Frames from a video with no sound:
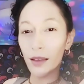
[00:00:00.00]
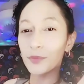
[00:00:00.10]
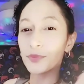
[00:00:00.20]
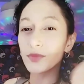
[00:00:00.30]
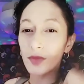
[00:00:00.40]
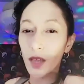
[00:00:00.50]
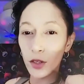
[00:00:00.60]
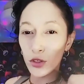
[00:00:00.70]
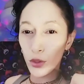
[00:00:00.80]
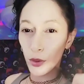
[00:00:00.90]
I
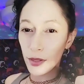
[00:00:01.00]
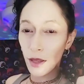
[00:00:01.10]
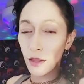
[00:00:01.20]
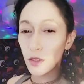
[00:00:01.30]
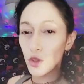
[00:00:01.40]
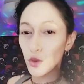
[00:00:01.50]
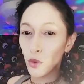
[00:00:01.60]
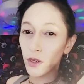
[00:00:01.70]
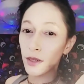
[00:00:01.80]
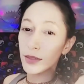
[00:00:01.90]
enjoy telling
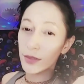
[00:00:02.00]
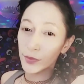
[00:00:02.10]
stories.